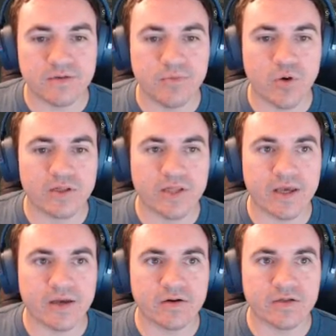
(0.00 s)
boiled
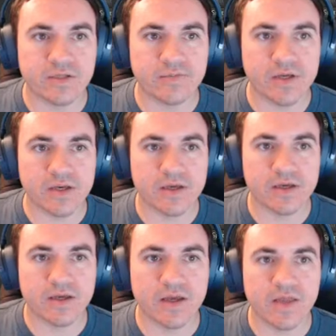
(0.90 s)
egg or something.
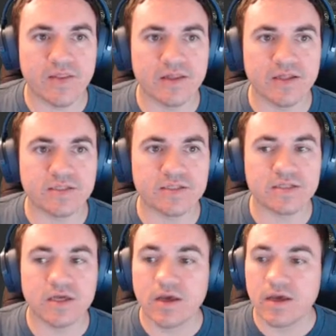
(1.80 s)
And then
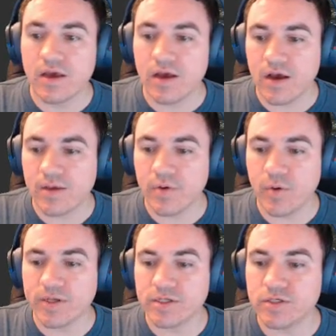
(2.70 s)
I'm
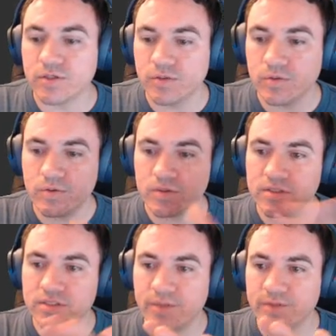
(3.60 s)
going to
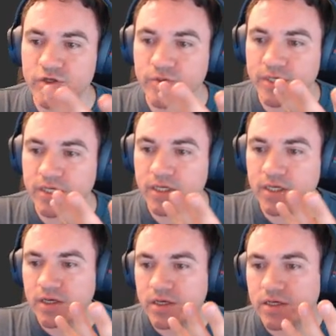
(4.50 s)
Symmetry,
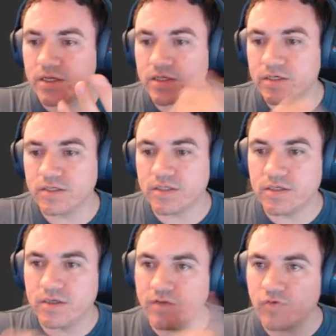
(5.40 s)

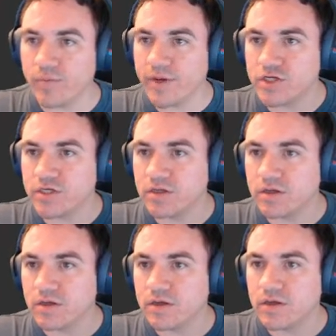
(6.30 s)
Deformation,
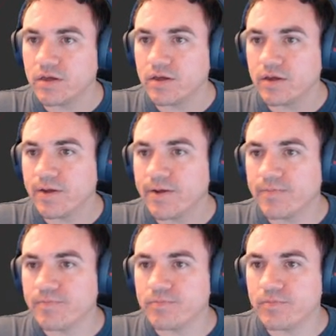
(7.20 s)

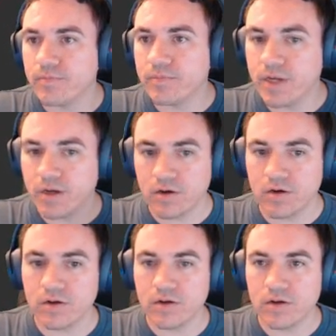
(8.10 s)
Mirror.